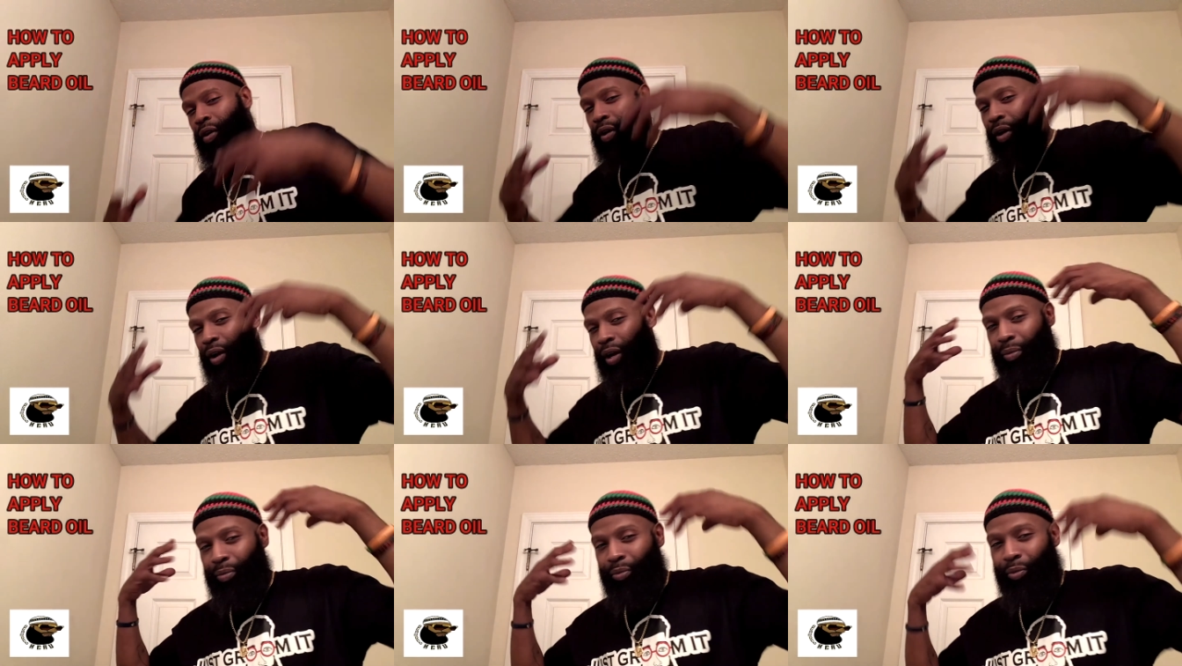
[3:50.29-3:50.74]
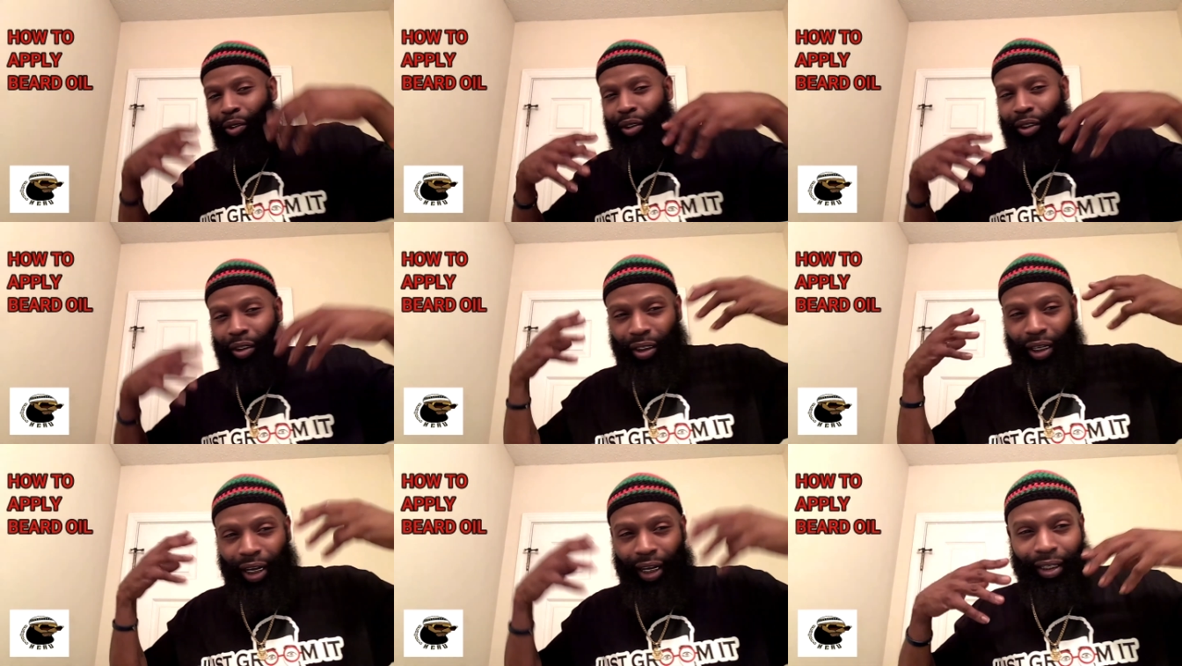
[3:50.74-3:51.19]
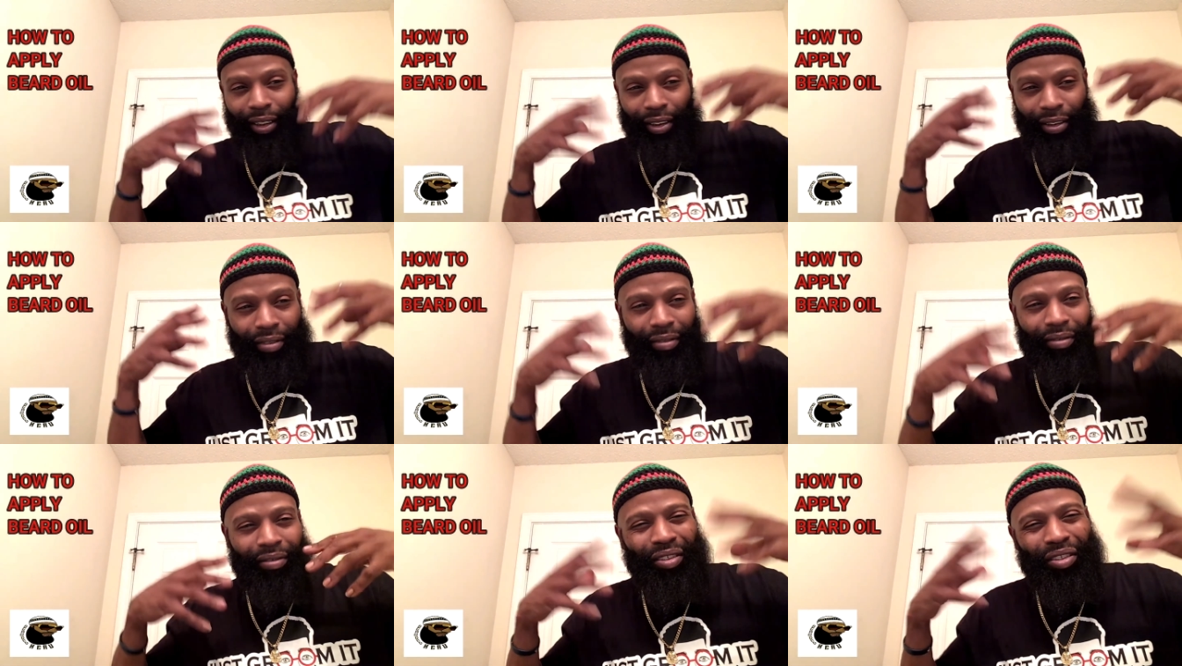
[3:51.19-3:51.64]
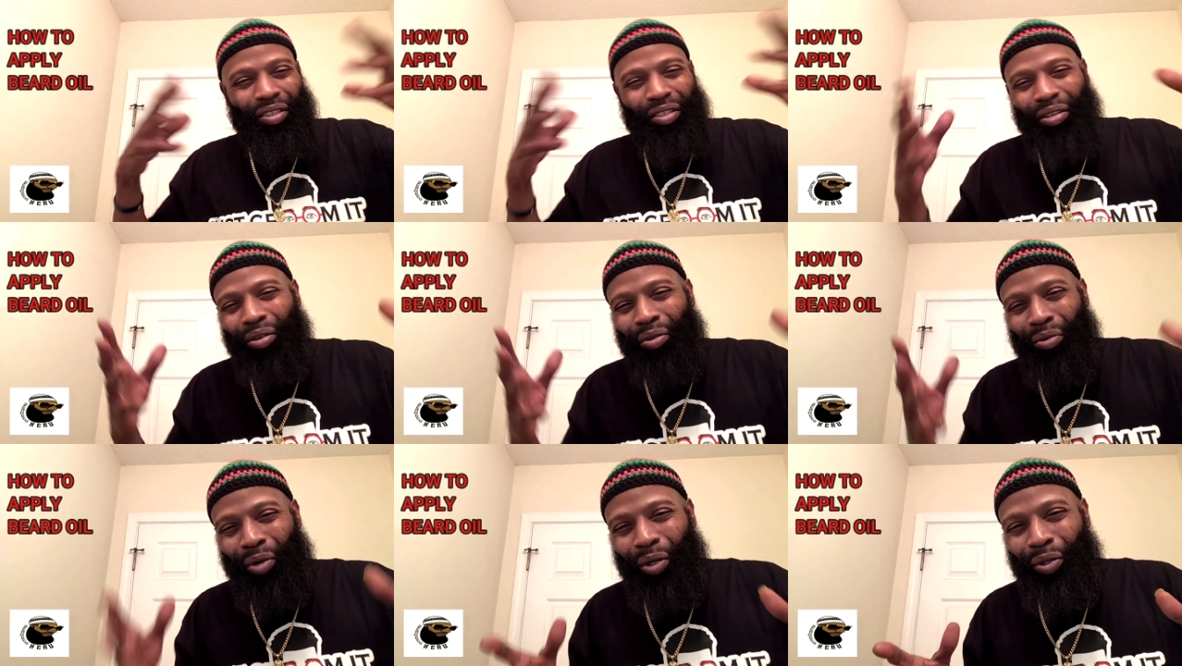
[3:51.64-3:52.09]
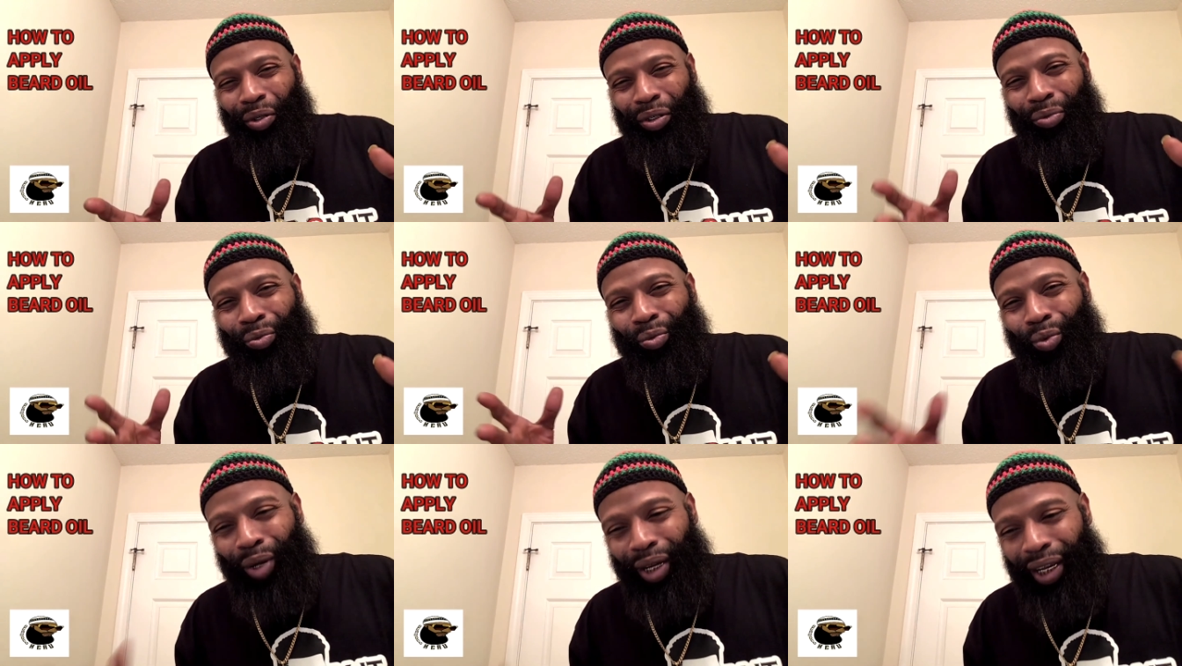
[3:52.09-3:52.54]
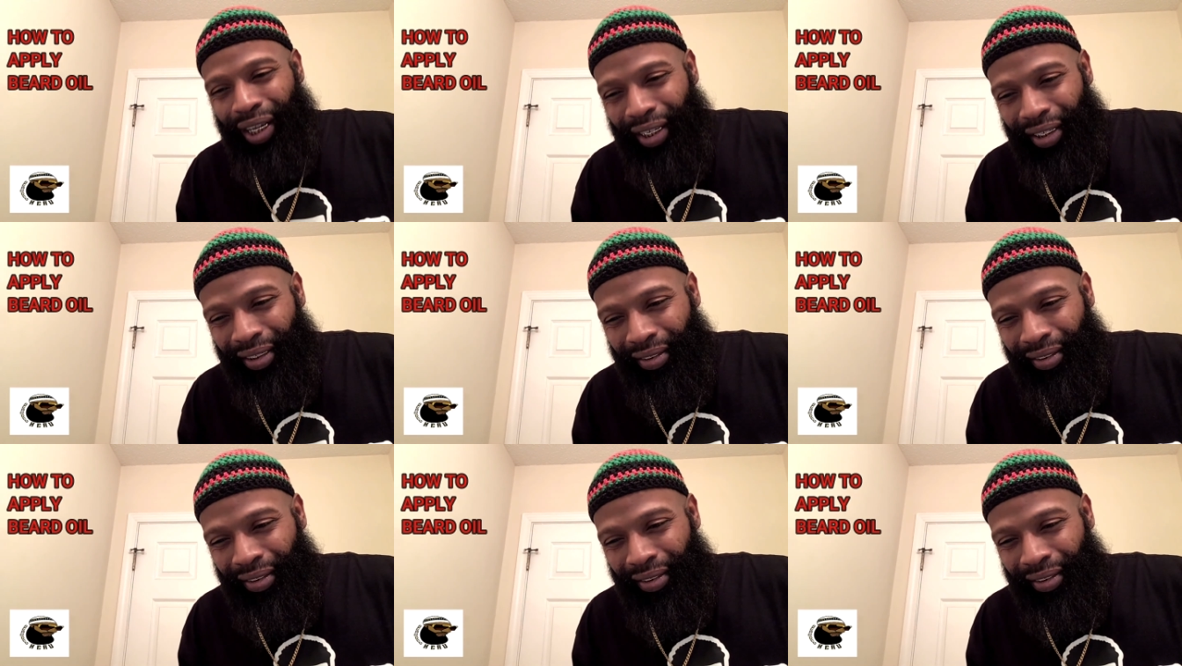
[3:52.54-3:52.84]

I'm really like, you don't want it wet.